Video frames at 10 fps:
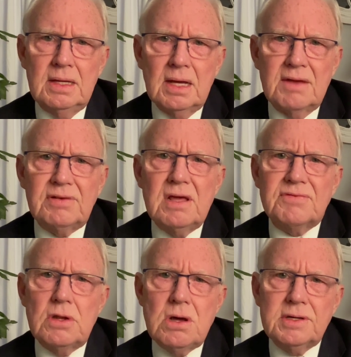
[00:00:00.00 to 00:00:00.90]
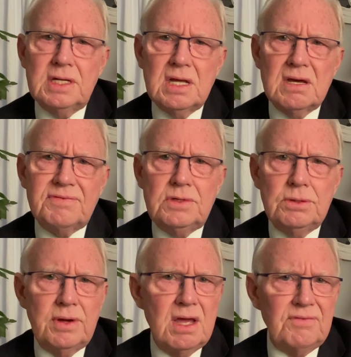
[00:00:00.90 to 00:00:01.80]
I've lived long enough
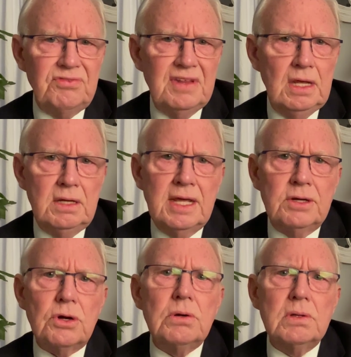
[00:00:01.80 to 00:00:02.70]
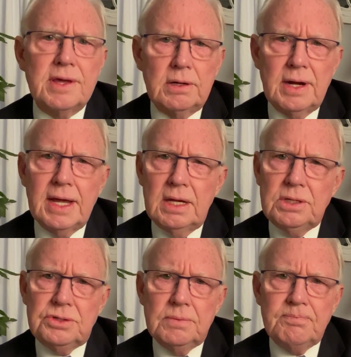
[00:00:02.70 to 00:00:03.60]
to have seen an earlier
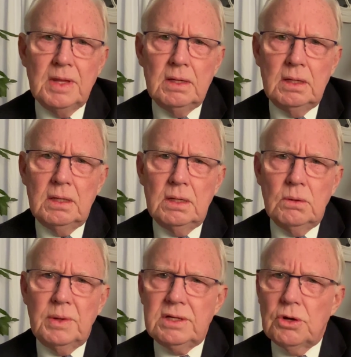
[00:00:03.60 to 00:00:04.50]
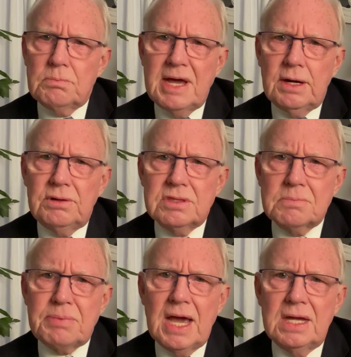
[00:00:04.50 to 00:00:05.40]
age when, no matter the
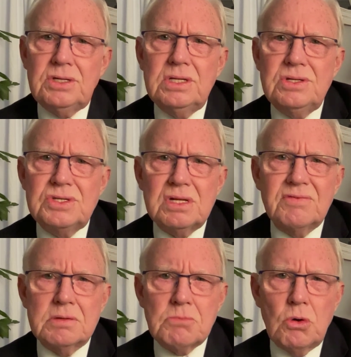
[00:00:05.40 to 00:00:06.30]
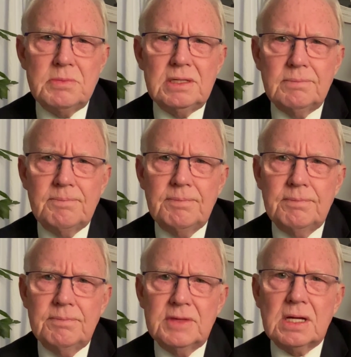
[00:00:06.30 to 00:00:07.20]
passions of the moment,
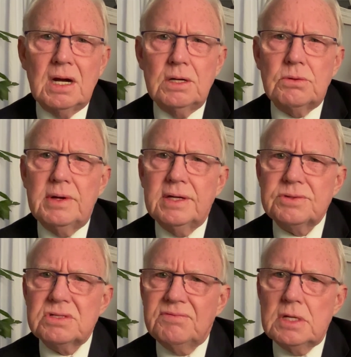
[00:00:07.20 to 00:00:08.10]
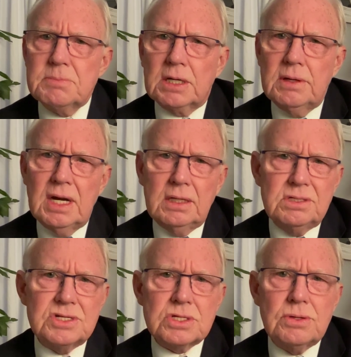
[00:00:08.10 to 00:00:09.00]
the guardrails of democratic
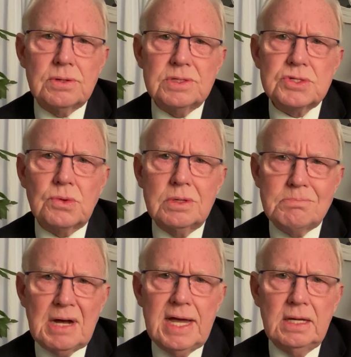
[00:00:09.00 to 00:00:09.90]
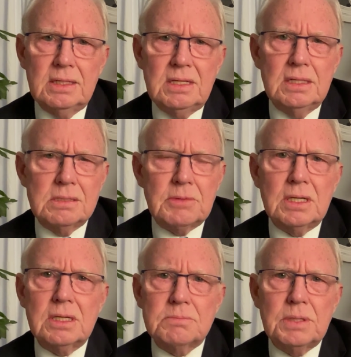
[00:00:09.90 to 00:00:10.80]
discourse were abided in the
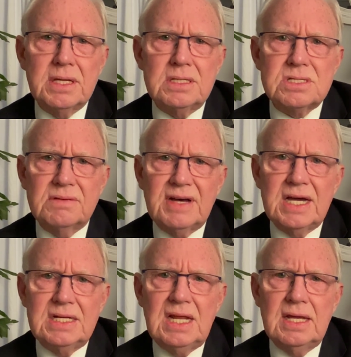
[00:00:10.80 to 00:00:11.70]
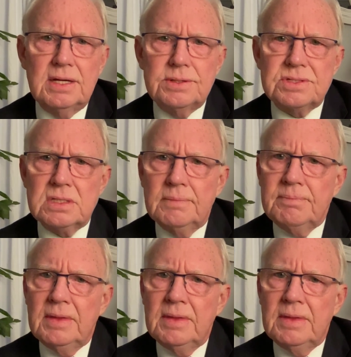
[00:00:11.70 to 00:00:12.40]
marketplace of ideas.